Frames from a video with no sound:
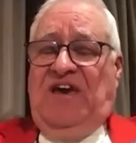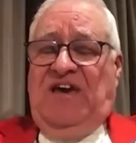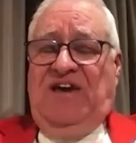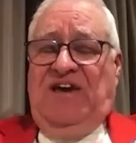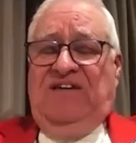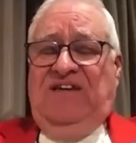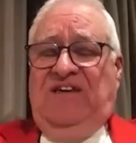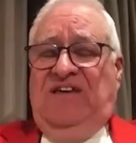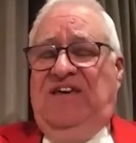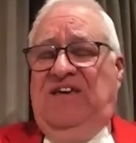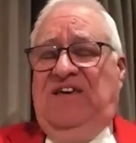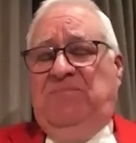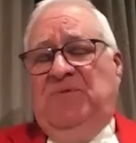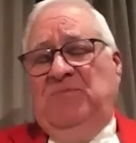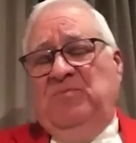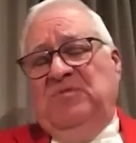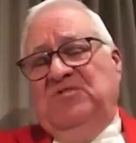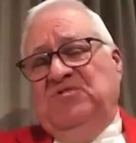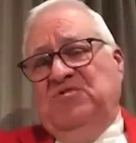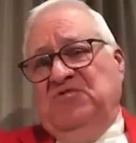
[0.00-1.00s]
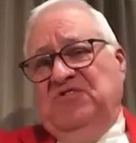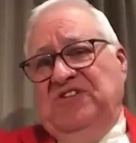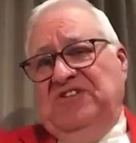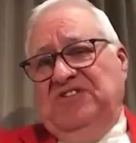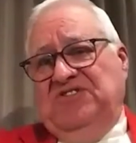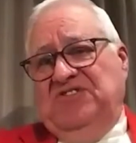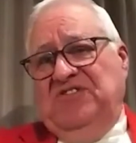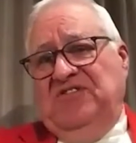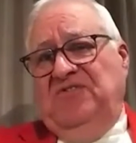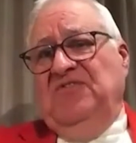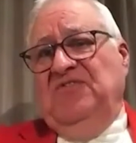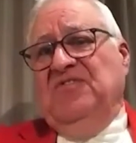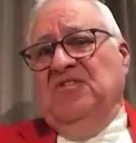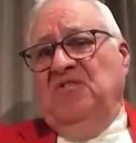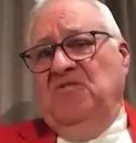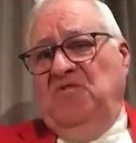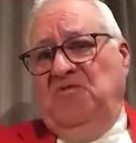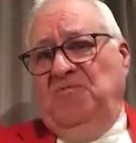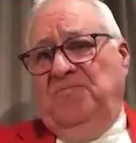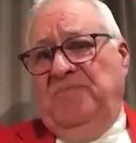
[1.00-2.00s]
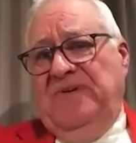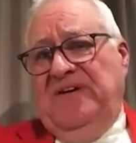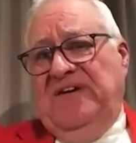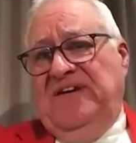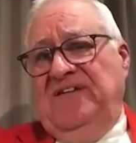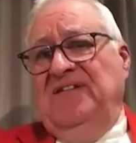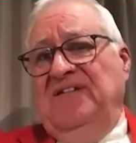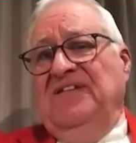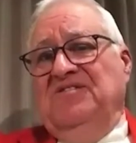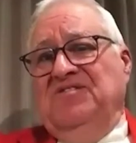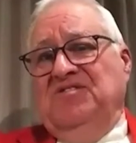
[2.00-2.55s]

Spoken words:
and in keeping with tradition, the Lord Mayor